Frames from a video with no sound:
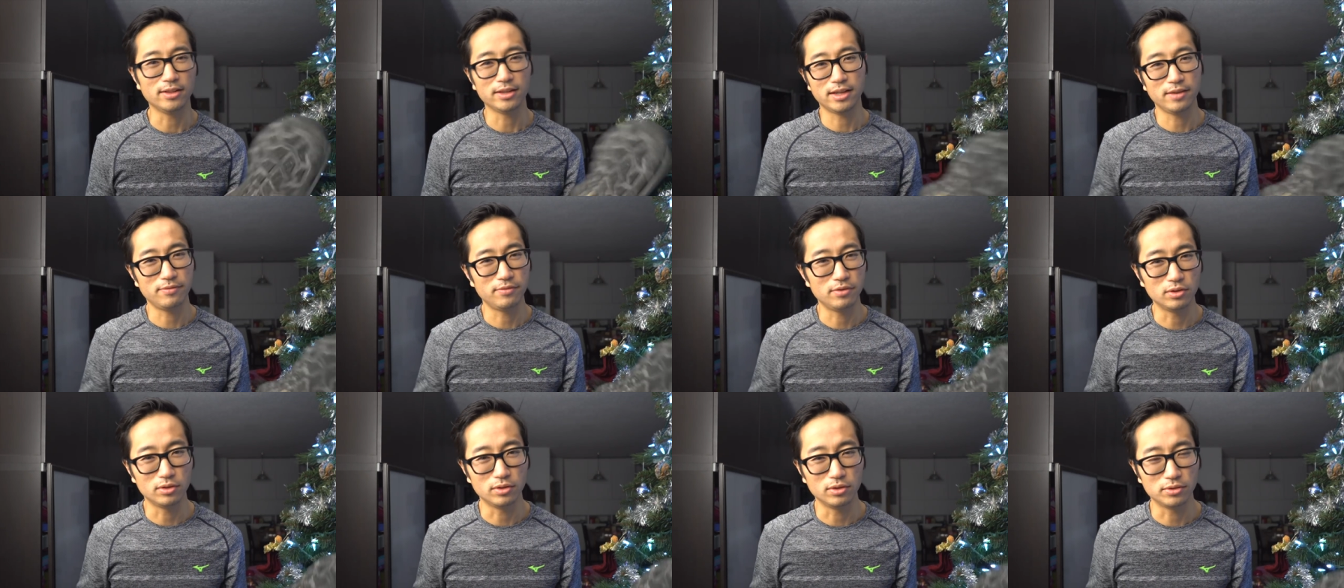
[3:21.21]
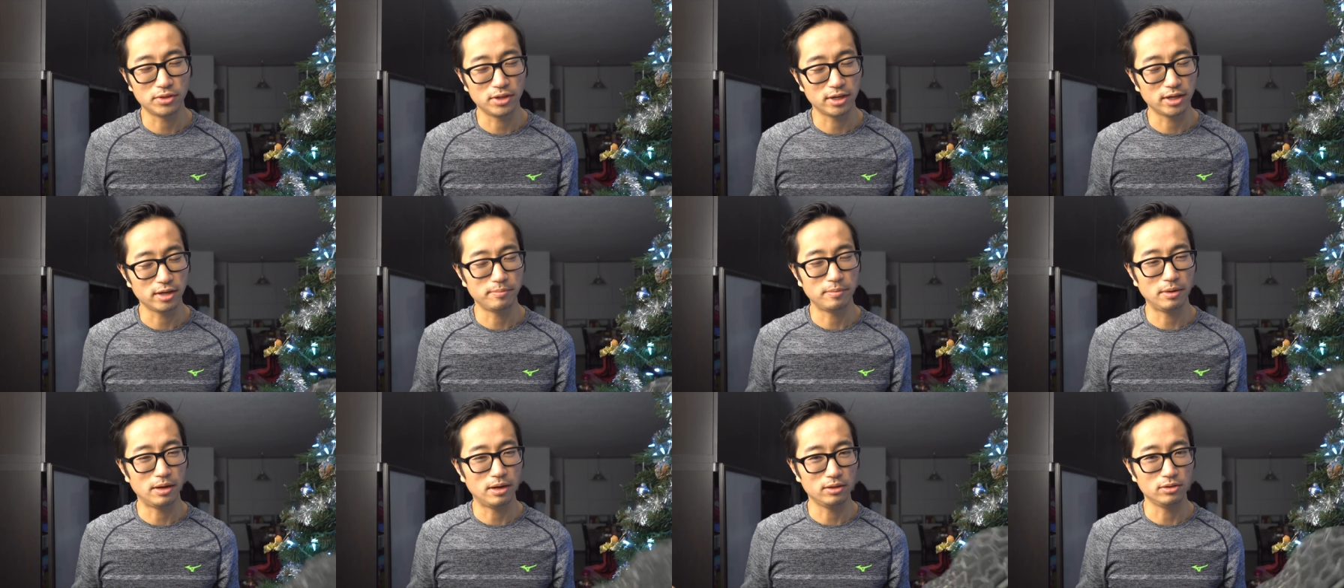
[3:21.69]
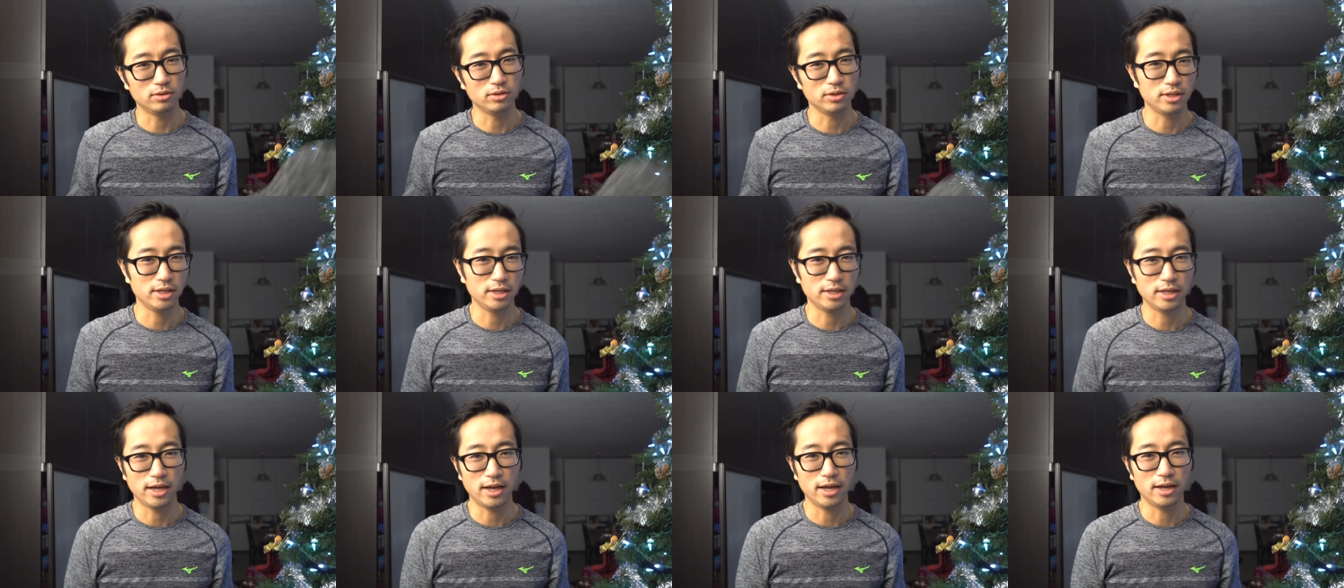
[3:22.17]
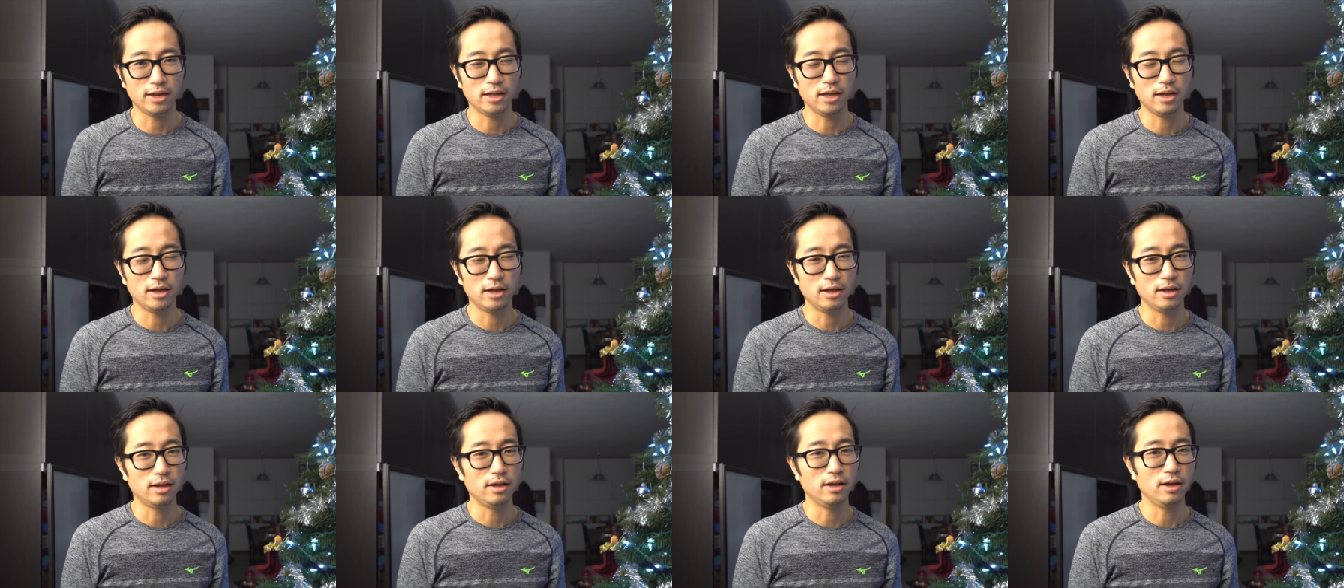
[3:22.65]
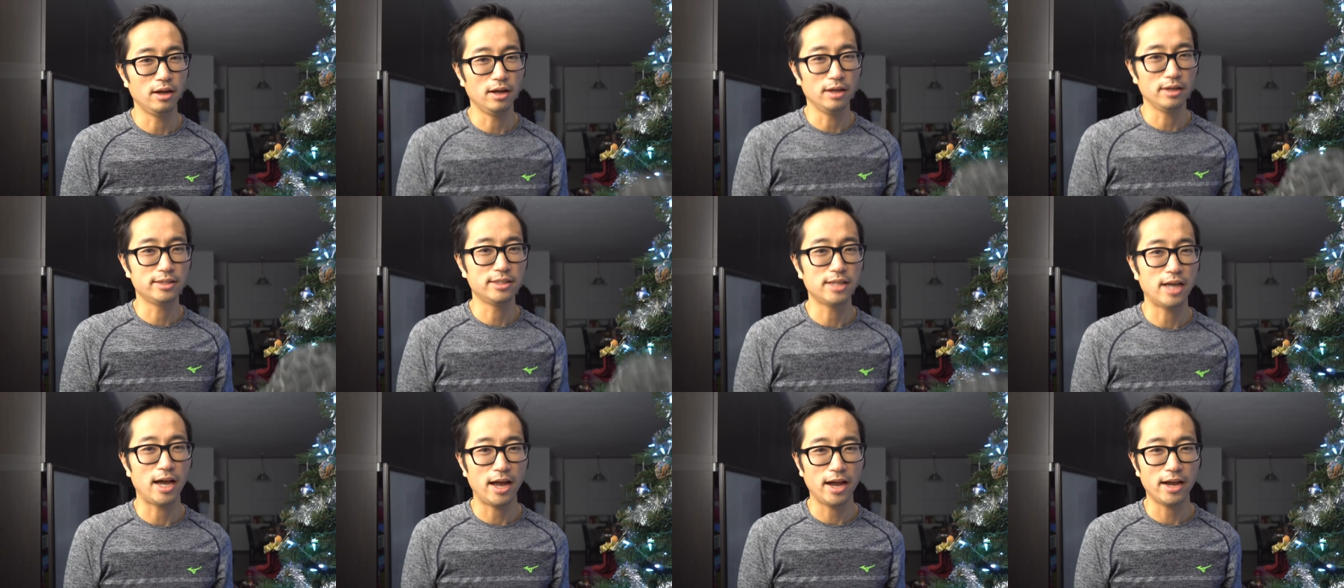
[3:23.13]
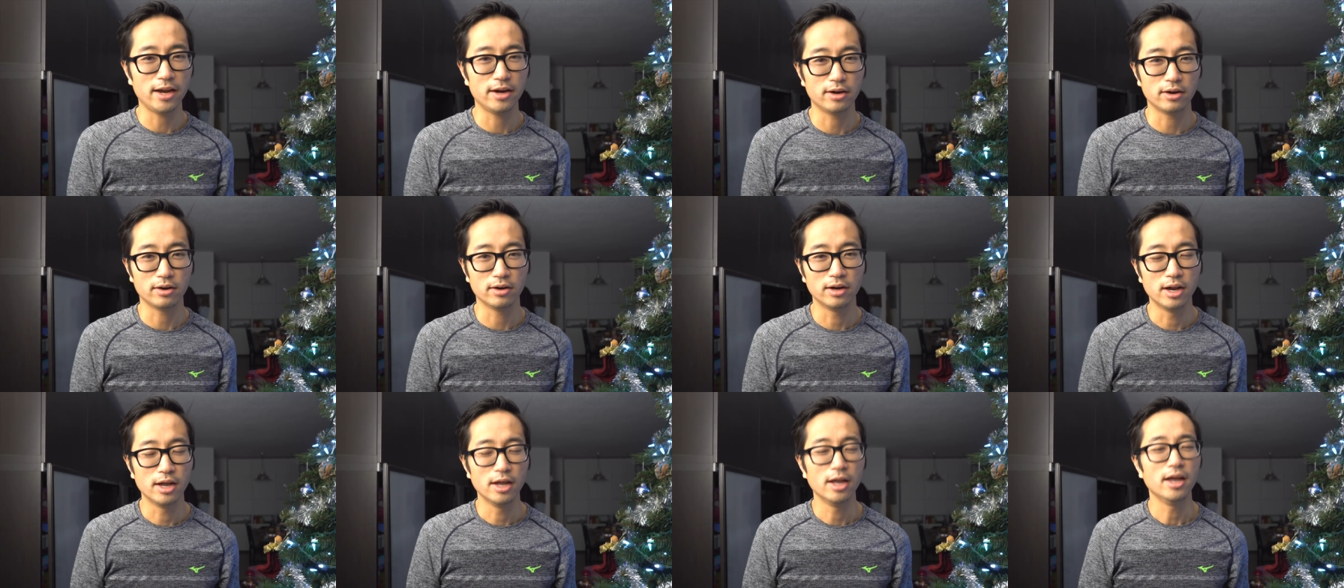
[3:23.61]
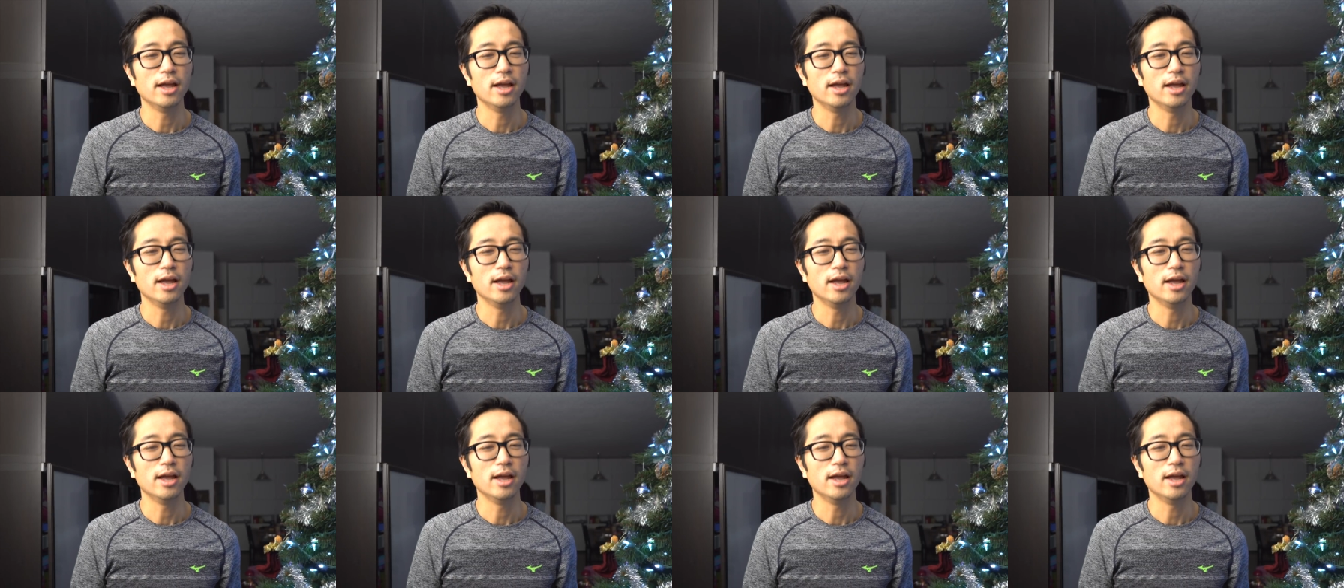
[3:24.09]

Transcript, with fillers: Like if you look, think about looking at uh, a tire